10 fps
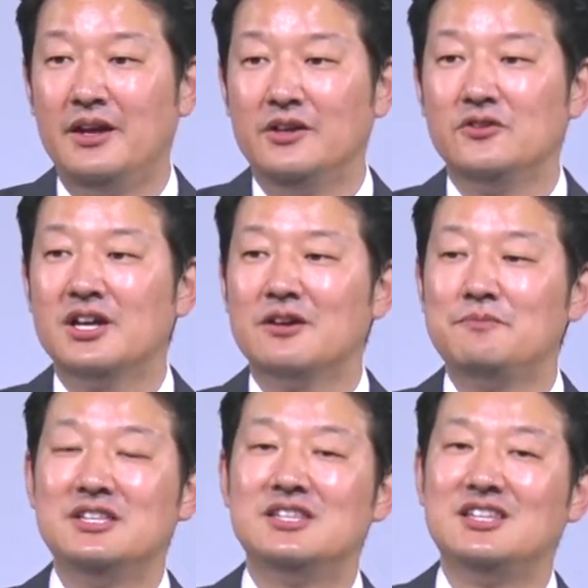You're going to
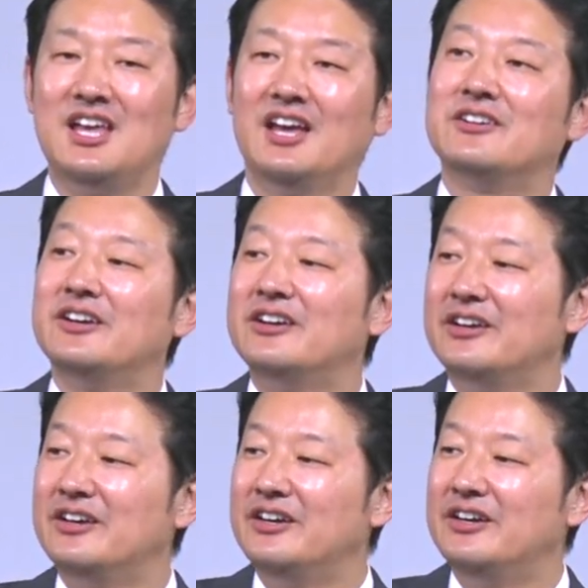be deader
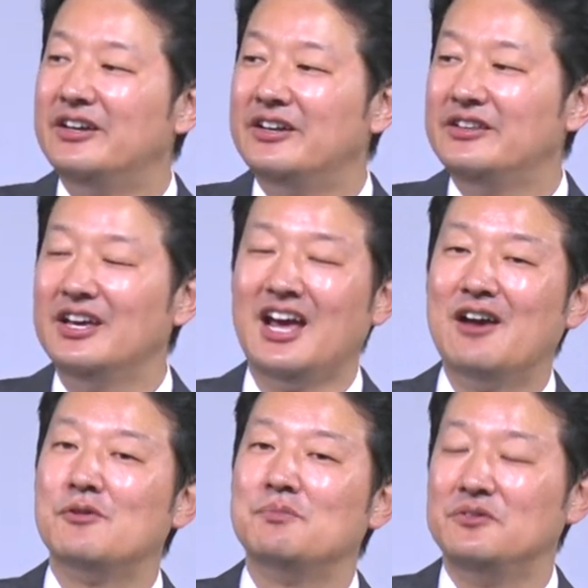than
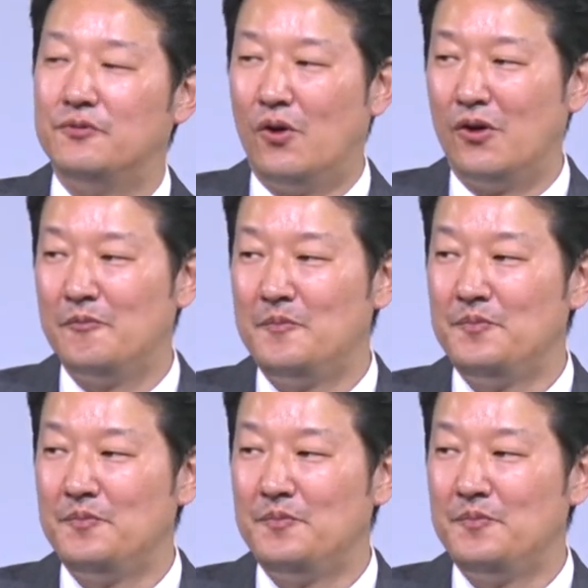ever before.